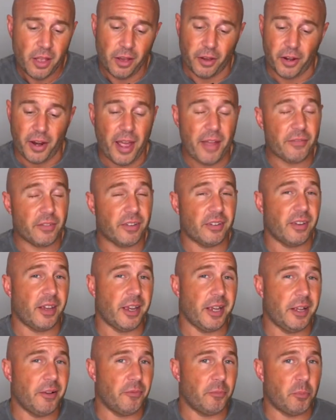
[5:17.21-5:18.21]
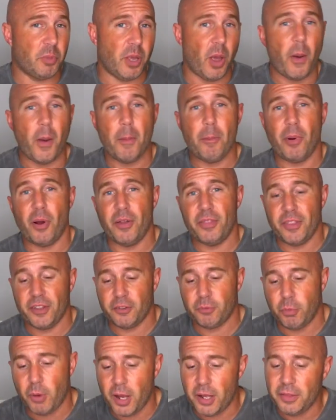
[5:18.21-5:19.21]
And I have to say, going by
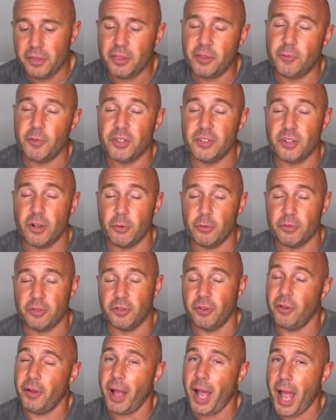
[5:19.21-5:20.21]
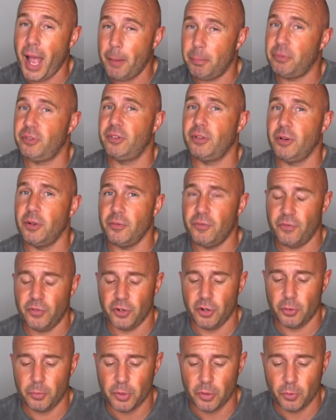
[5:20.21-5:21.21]
this one, the results are absolutely
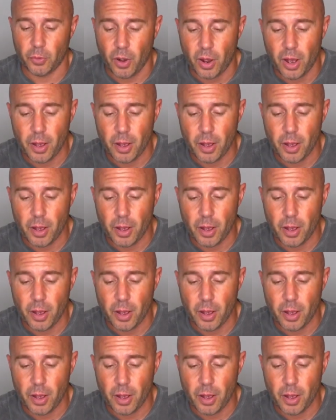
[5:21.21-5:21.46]
phenomenal.